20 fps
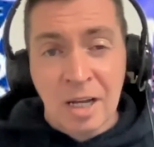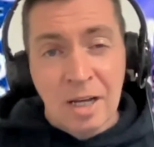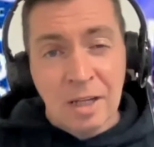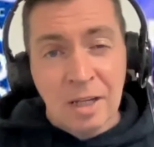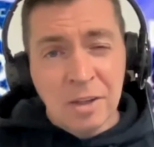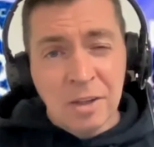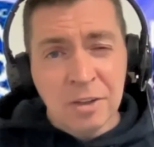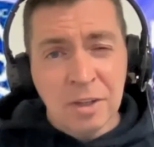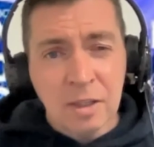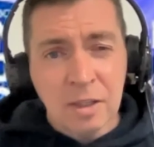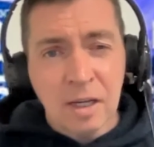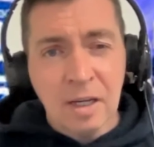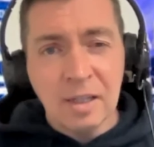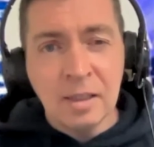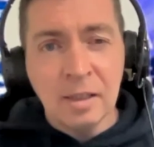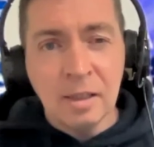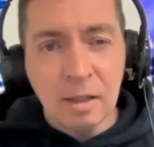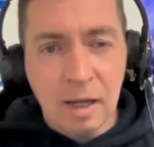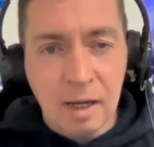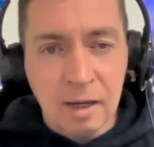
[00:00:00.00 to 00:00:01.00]
And I think that
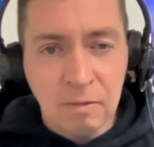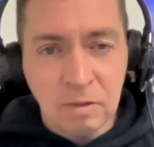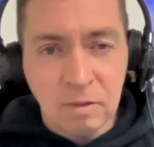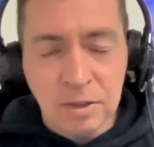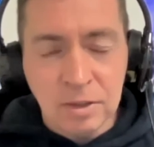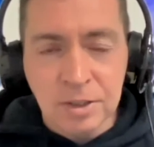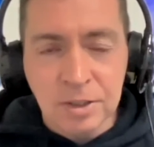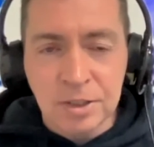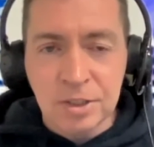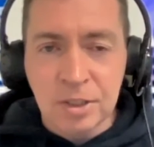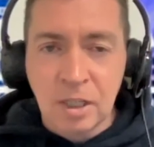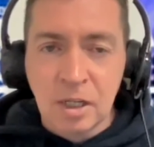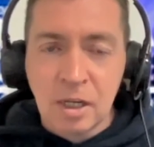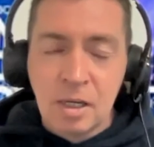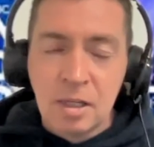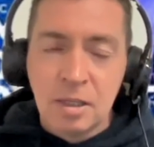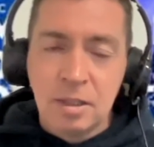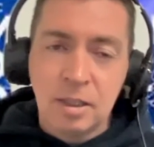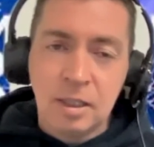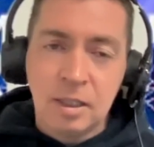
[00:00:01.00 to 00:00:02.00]
enlivens
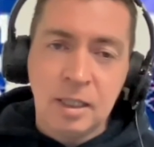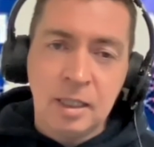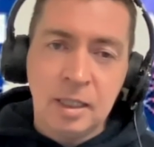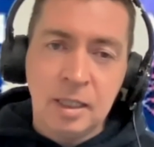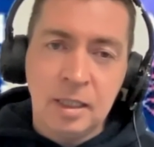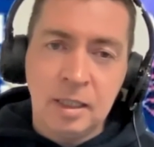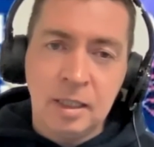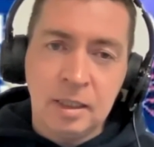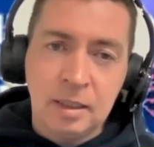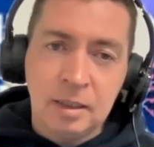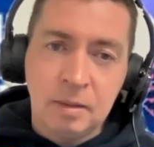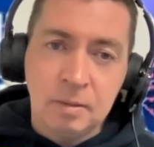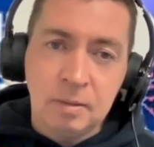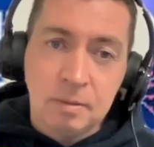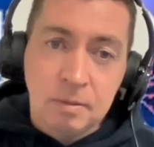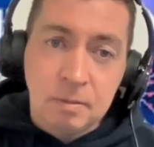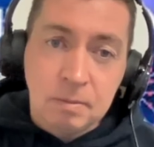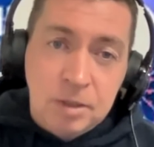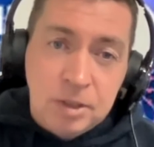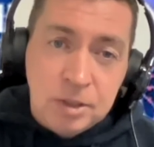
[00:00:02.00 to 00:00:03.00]
the
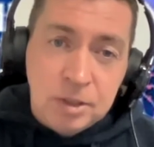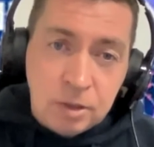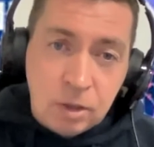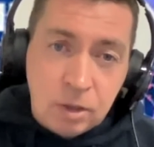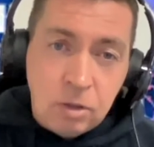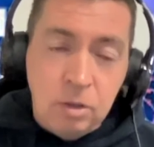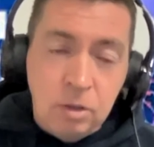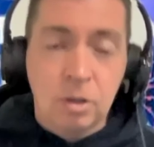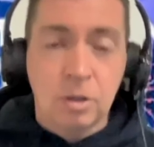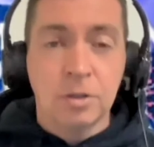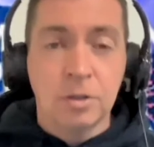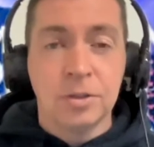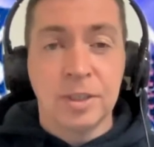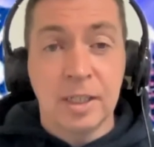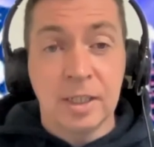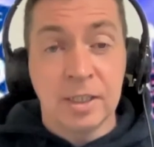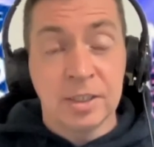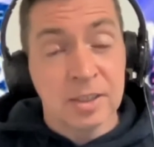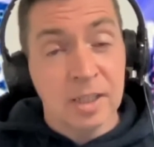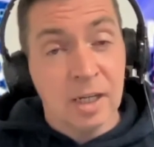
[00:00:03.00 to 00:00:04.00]
song
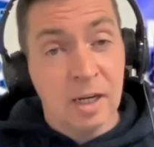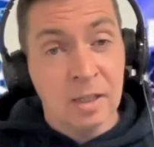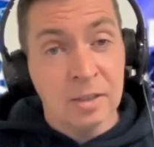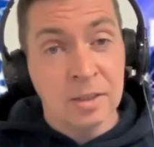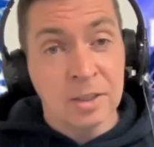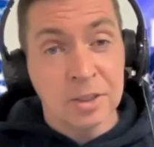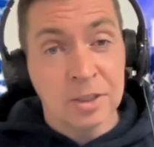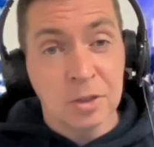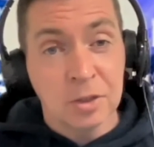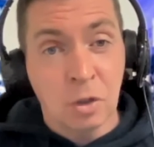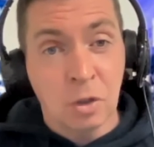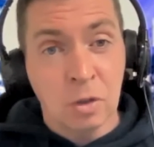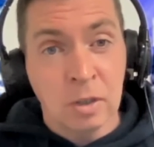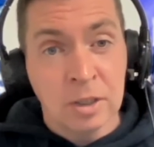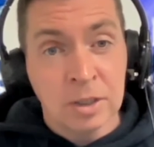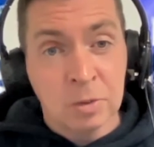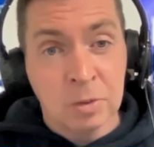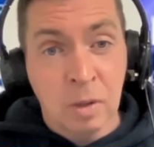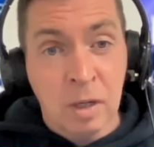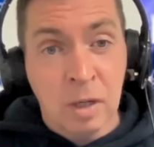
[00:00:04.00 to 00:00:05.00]
contest on a song
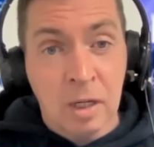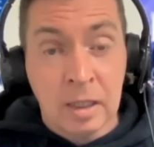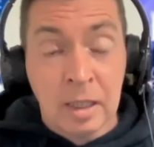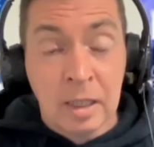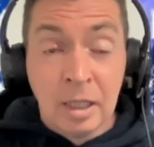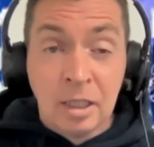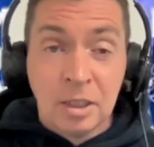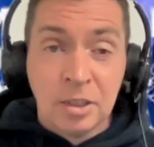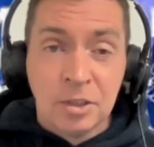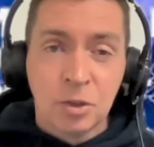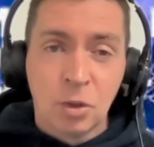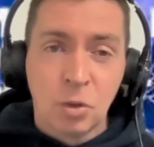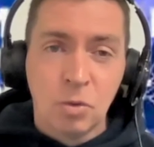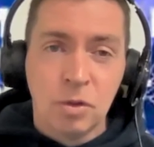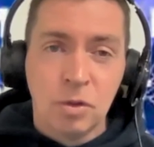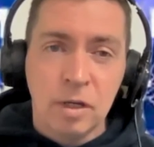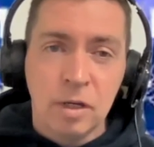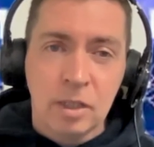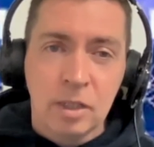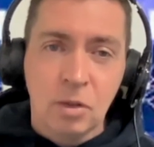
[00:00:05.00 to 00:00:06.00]
as well. So
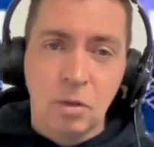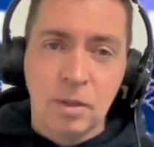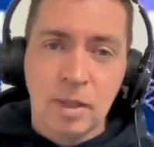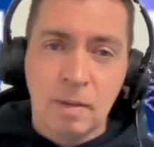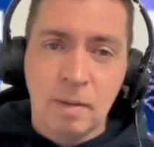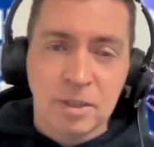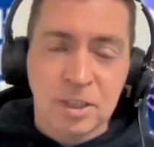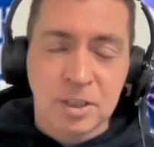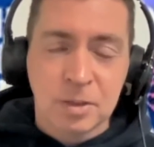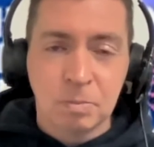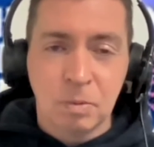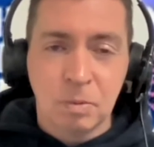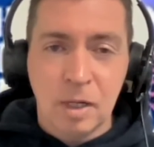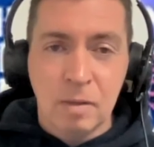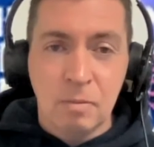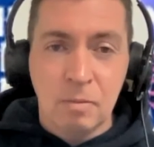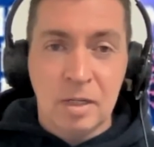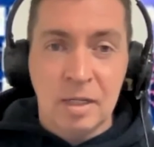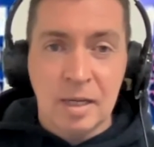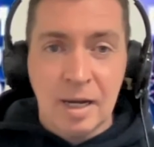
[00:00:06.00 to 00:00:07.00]
there you go, that was my
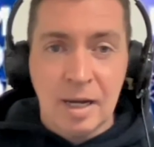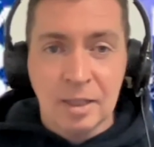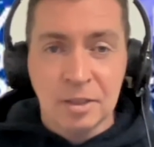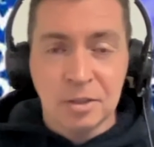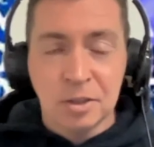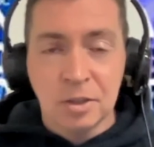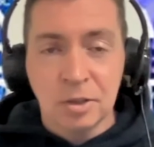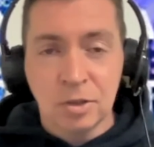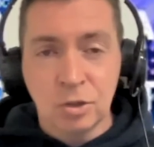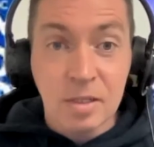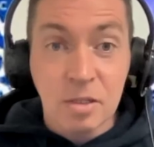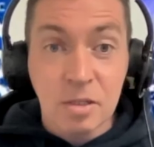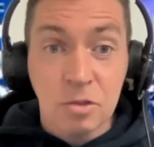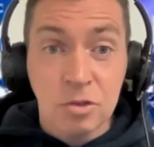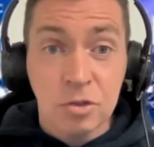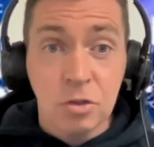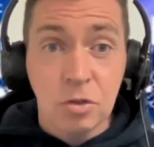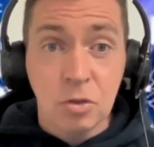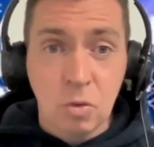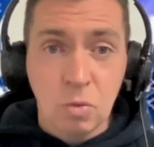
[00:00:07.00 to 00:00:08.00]
reaction.
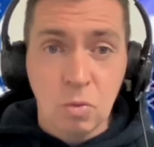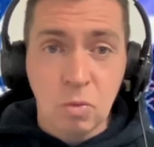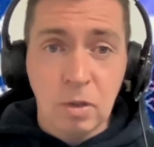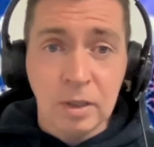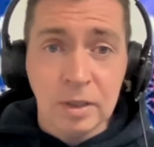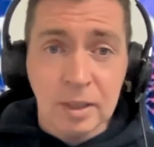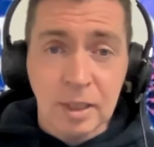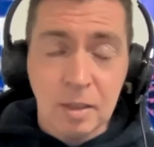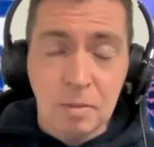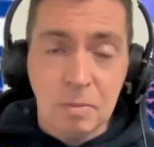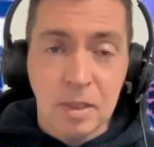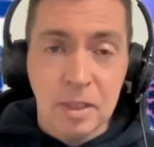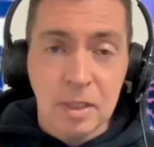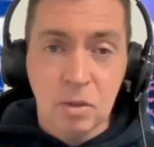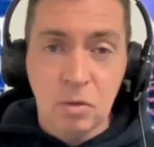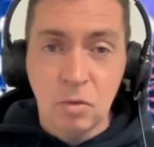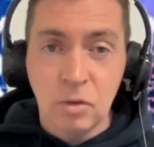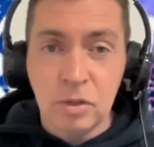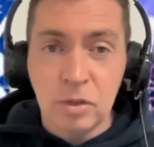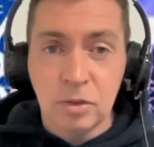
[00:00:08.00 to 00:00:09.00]
So what am I
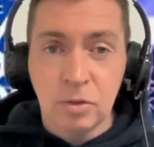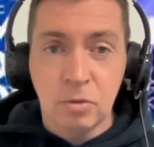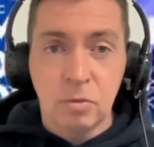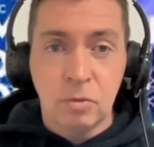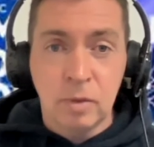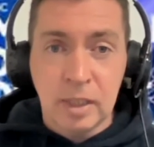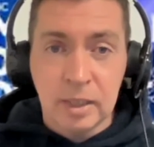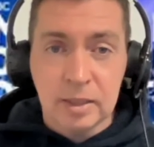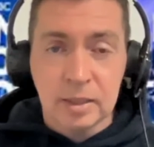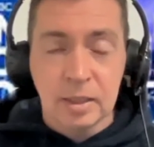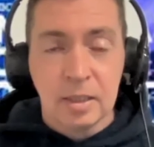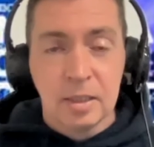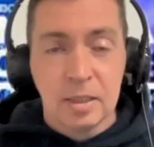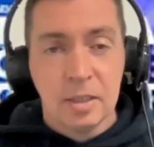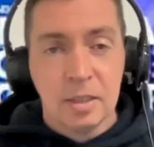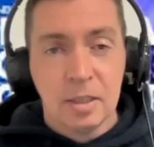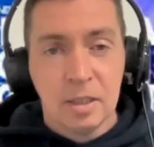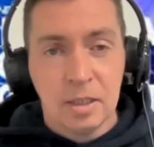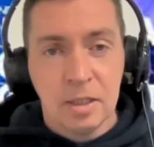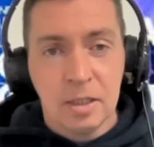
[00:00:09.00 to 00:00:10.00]
going to
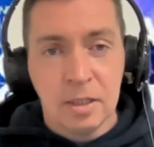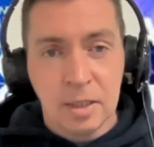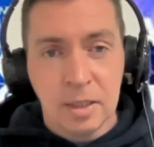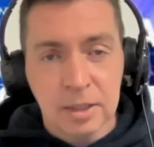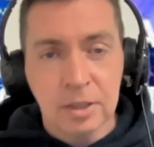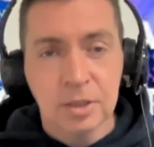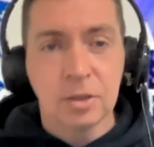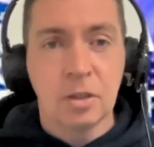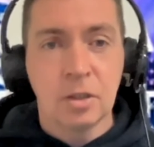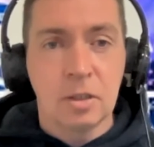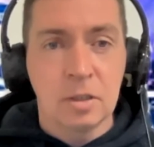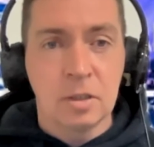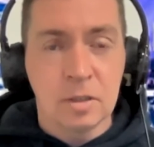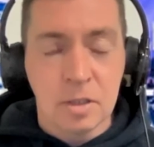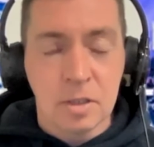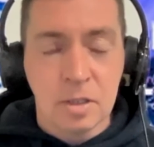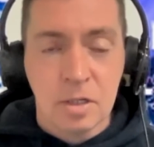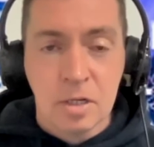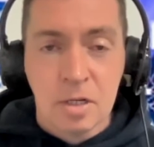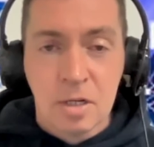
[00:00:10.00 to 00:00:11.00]
rate this
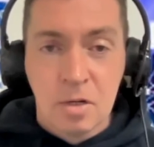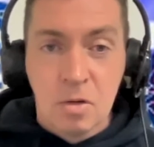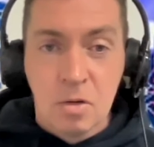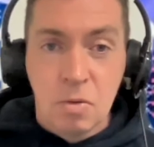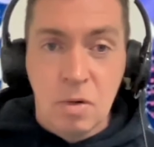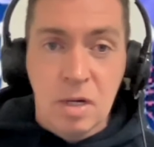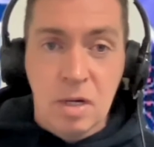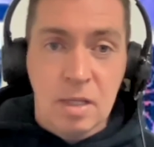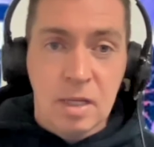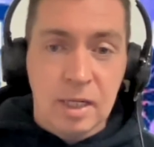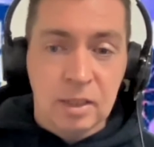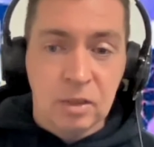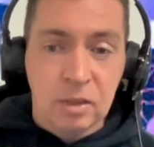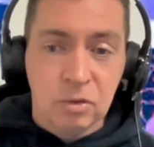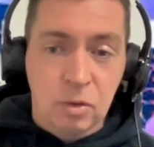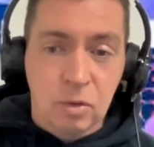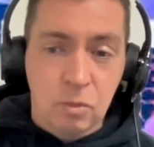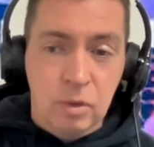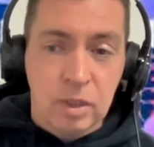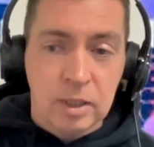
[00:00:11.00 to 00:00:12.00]
song? Well, I'm going
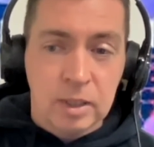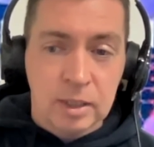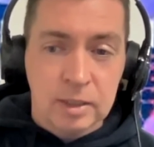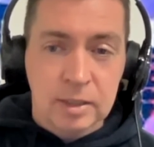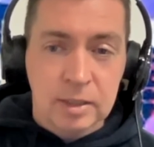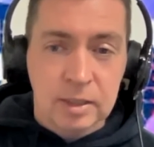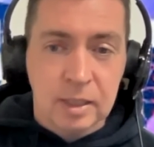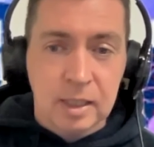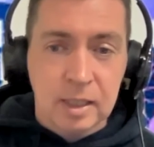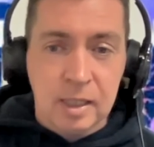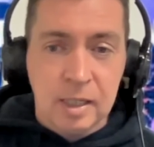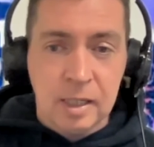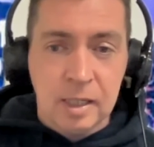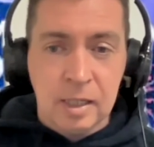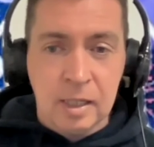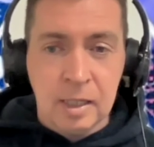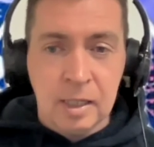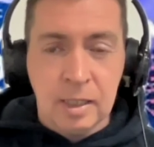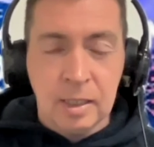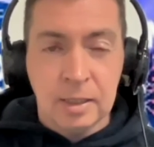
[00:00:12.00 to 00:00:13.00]
to rate it
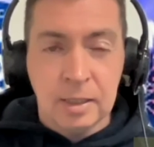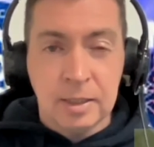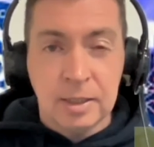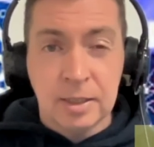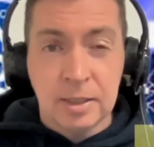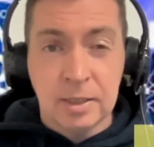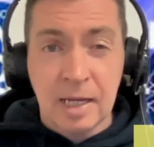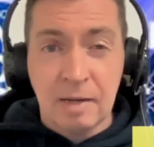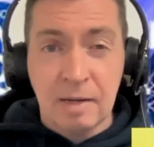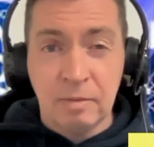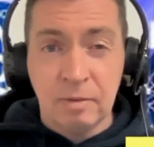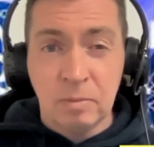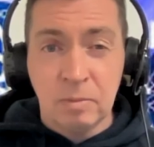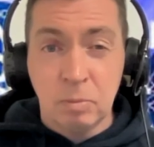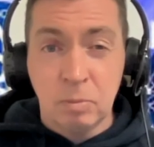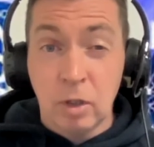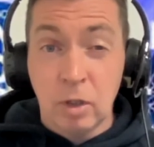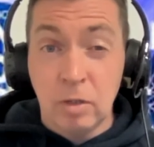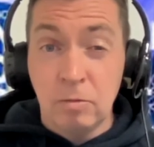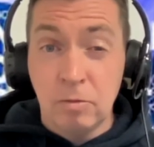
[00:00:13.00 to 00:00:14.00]
a
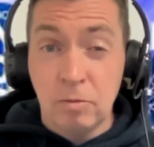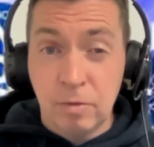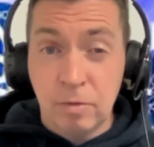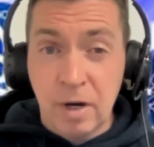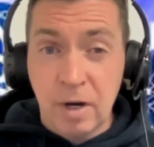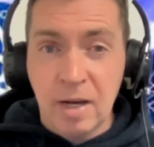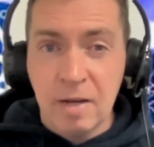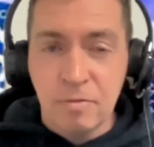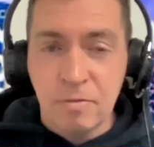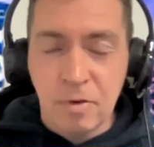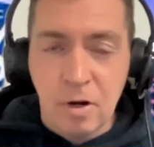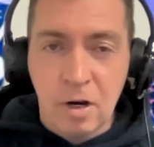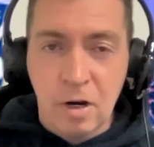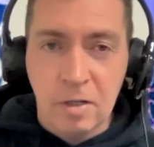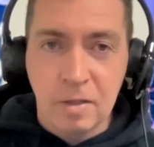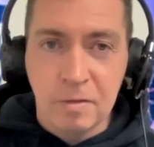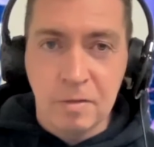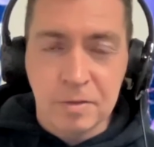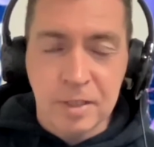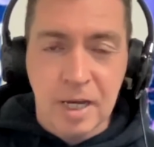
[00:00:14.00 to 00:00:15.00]
7.5 out
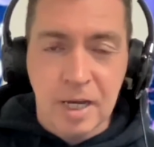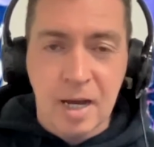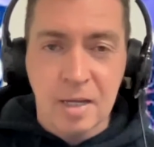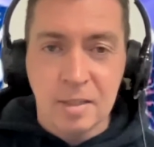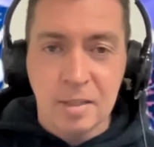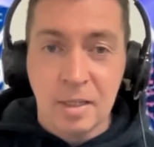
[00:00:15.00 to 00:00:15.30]
of 10.